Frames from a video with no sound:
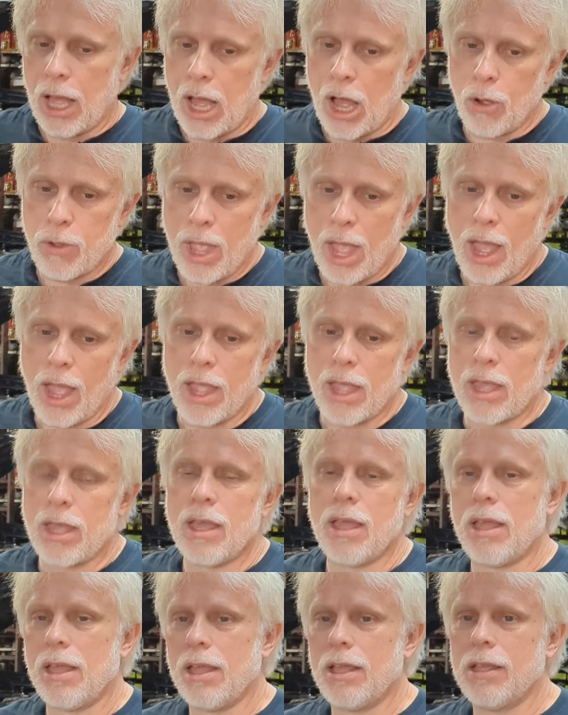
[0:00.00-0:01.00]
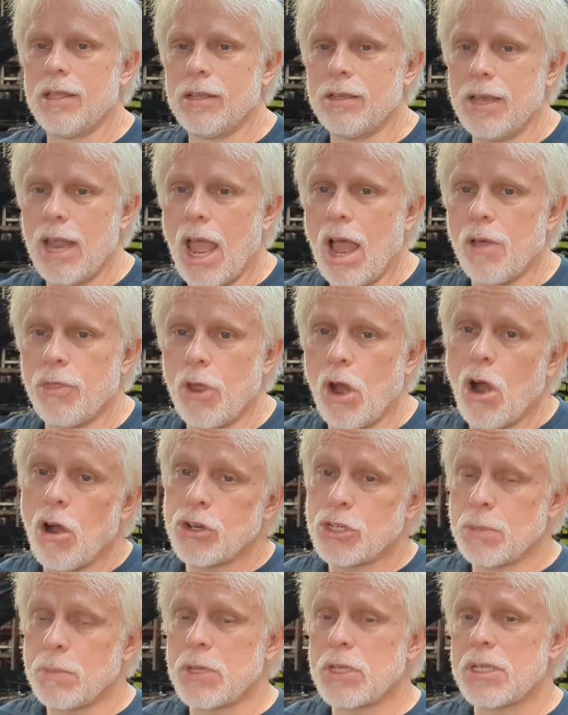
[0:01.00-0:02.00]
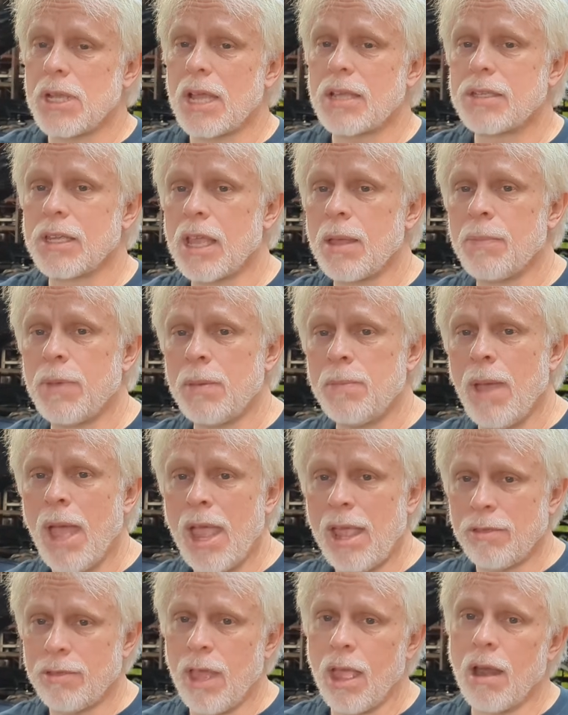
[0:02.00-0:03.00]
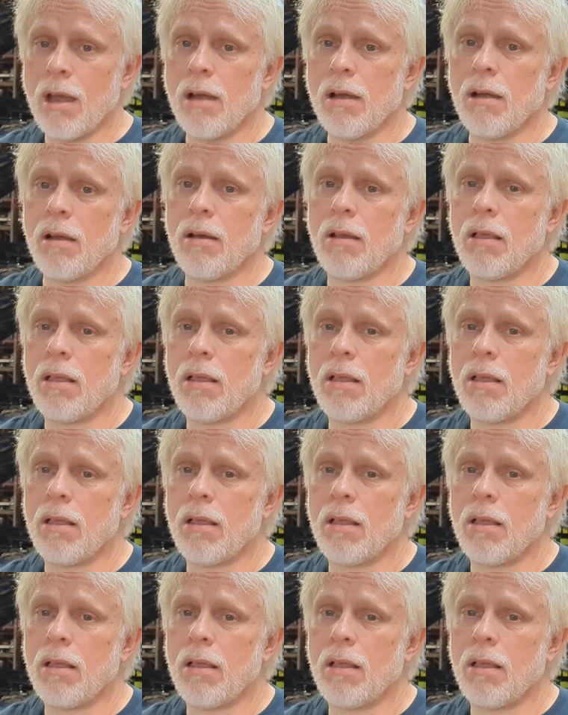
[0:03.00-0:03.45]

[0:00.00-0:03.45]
Okay, now there are some mistakes that can be made there.